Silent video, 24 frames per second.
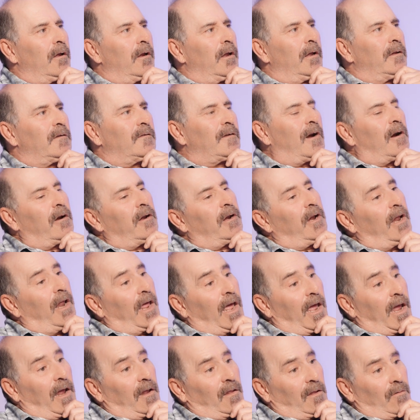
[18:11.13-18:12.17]
it started at
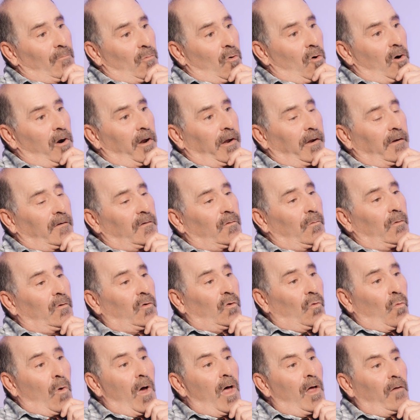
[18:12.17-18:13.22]
8 in the morning, so at
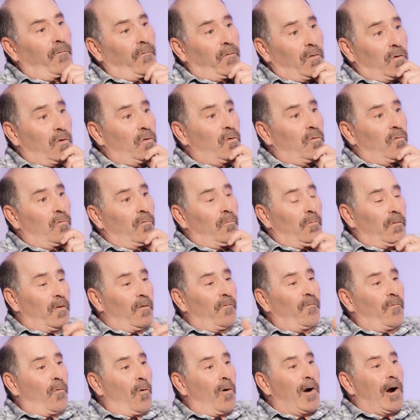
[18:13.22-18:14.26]
12 noon, when
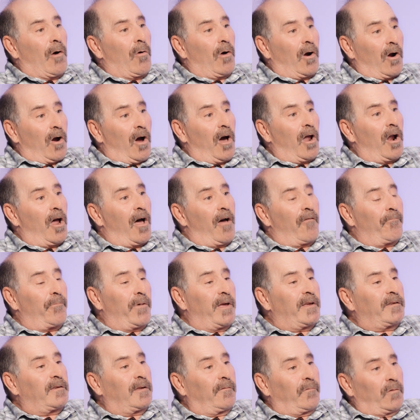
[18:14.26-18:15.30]
the 4-hour cutoff,
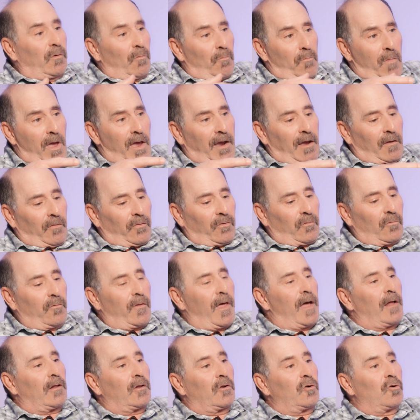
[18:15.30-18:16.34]
basically if you make it through
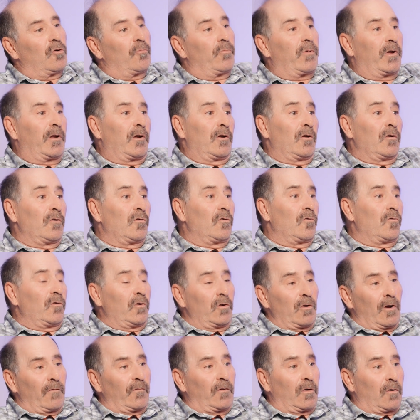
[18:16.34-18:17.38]
that loop at noon,
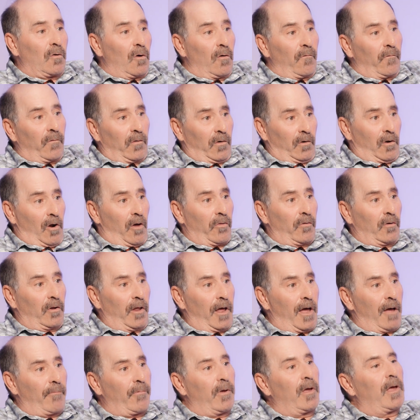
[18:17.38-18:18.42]
you have to go for another
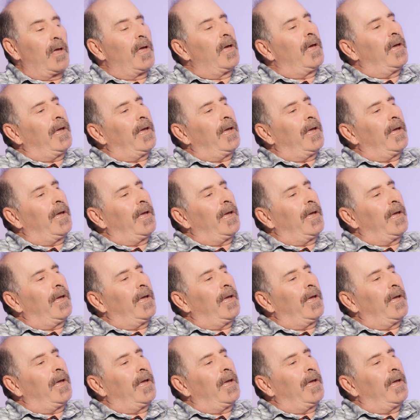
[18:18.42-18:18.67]
lap.